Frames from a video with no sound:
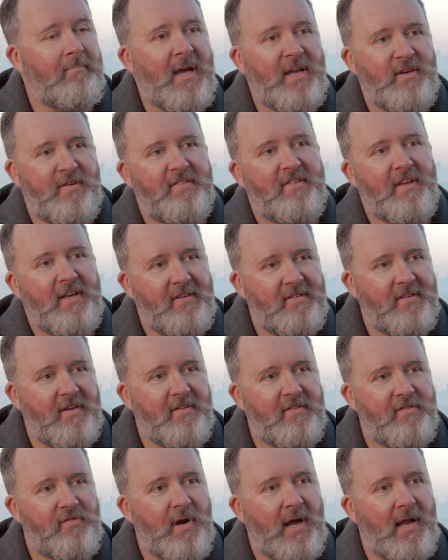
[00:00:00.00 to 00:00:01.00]
major cities in
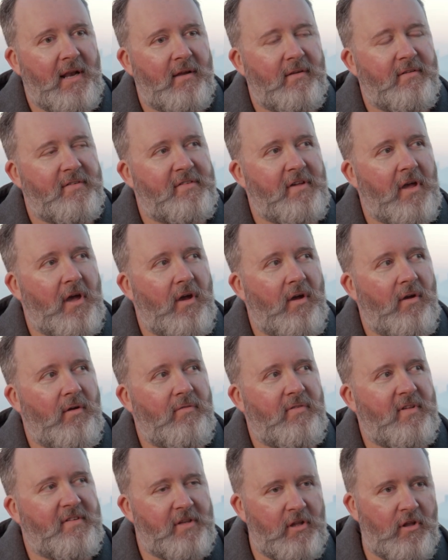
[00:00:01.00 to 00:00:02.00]
Australia,
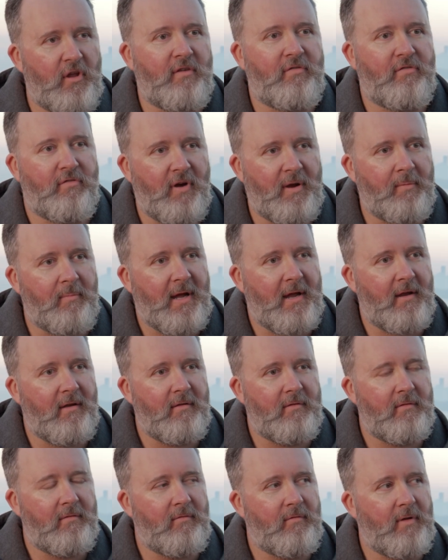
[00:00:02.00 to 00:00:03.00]
so there's a lot of freeway
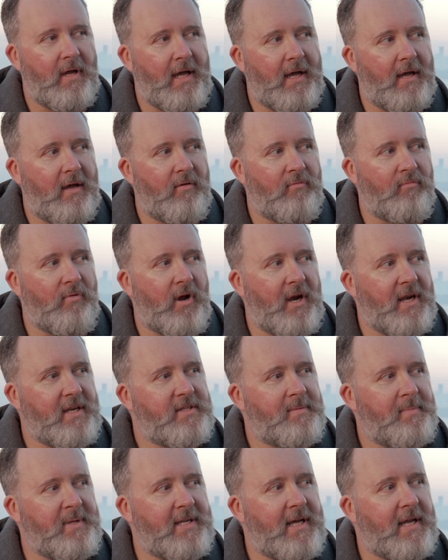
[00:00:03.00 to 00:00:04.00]
riding
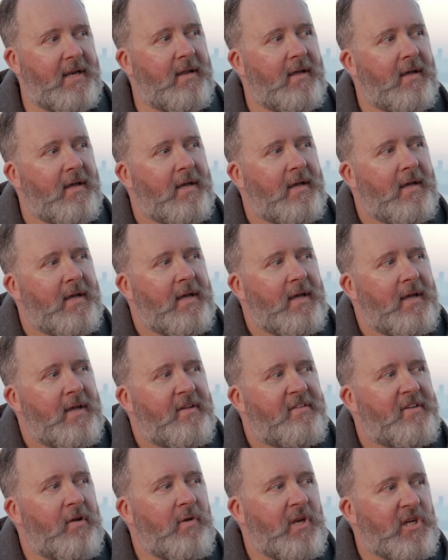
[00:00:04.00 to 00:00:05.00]
to be done.
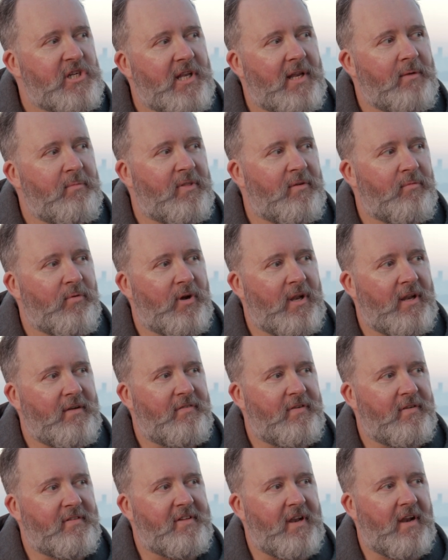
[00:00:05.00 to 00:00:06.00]
So initially with the Royal
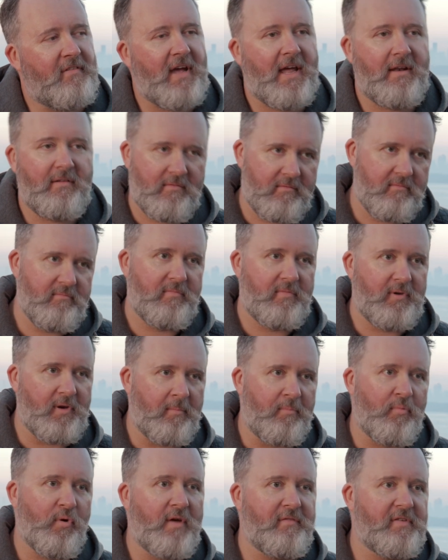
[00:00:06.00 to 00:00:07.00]
Enfields that I've had
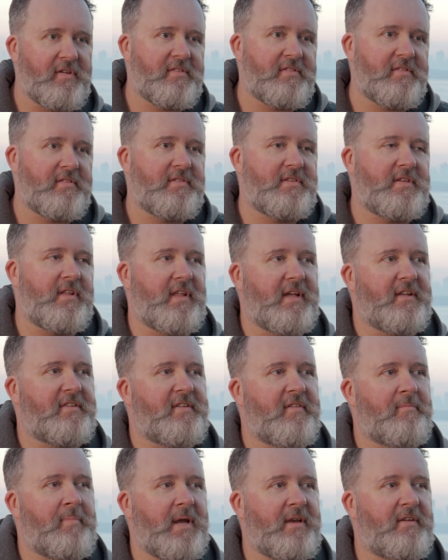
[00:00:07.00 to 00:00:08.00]
previous to
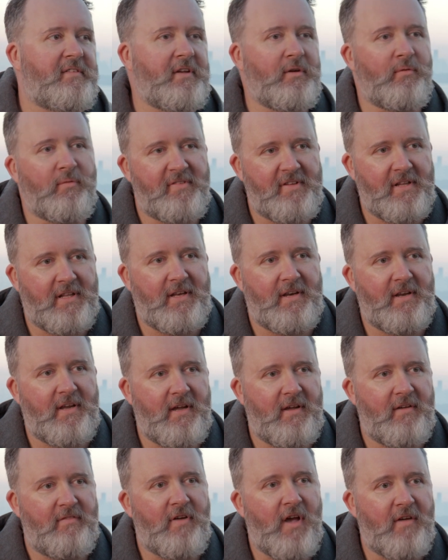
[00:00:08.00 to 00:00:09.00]
this have been single
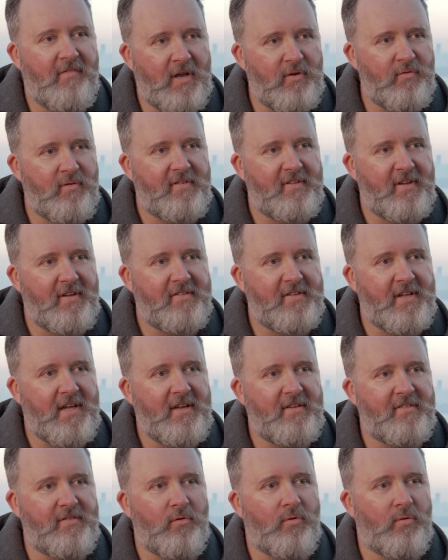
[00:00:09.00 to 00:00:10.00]
cylinder 500
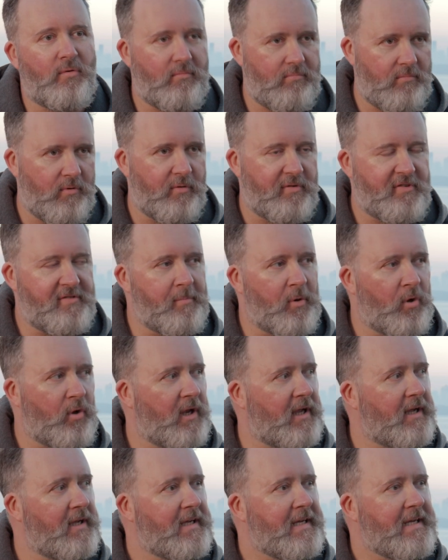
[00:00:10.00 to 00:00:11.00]
cc's or
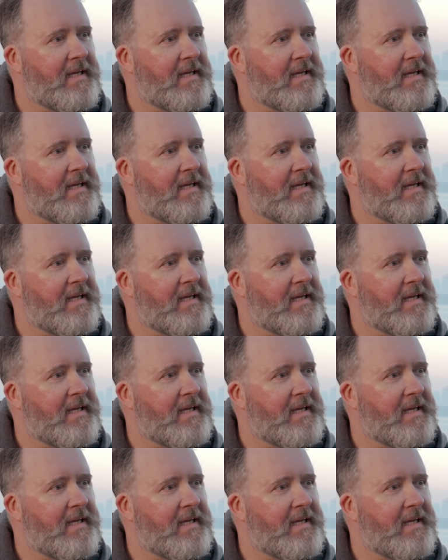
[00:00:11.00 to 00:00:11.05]
smaller.